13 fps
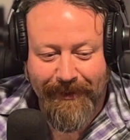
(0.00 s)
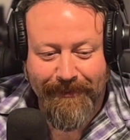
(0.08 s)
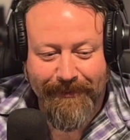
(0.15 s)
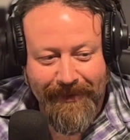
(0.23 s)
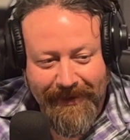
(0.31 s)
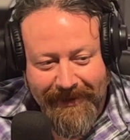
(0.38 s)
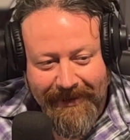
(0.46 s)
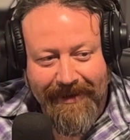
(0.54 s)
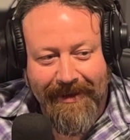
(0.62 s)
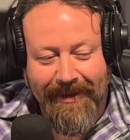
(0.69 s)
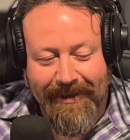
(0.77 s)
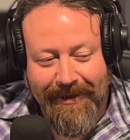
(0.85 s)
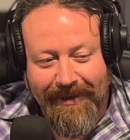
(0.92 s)
So
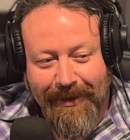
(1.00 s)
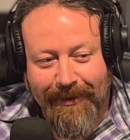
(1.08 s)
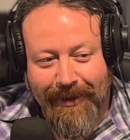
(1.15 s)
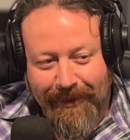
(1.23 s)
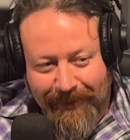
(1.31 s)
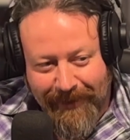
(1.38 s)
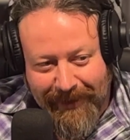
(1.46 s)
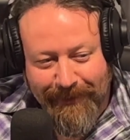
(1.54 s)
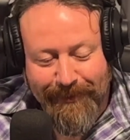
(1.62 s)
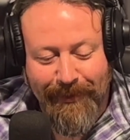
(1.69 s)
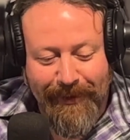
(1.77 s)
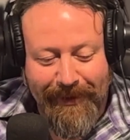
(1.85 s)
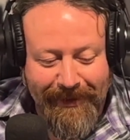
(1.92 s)
luckily I was
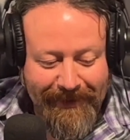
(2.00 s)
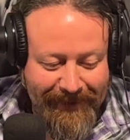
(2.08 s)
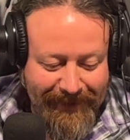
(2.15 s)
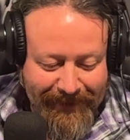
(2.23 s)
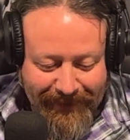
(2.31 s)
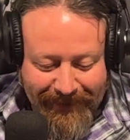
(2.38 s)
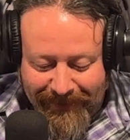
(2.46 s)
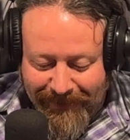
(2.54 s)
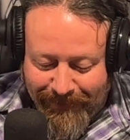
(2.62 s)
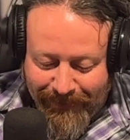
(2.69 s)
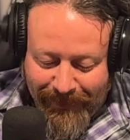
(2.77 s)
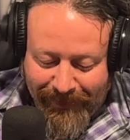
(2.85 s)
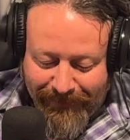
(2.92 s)
born in the
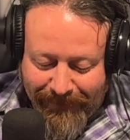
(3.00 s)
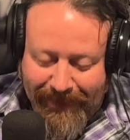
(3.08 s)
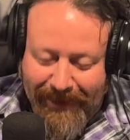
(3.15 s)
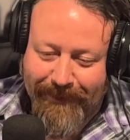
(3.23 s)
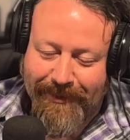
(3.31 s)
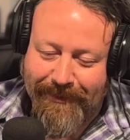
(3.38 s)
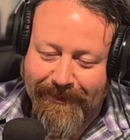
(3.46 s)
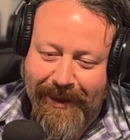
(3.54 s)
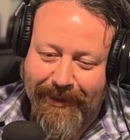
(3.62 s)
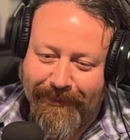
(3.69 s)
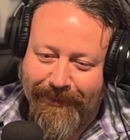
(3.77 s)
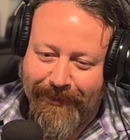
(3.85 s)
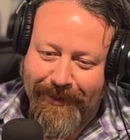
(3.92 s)
beautiful mountains of
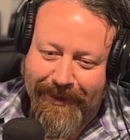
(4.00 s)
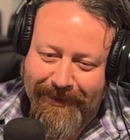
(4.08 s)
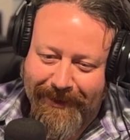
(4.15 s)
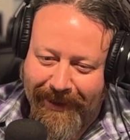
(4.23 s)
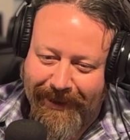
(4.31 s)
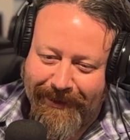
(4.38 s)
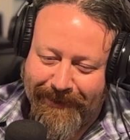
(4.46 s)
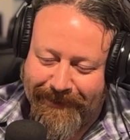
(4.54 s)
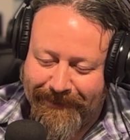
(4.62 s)
California in Tahoe.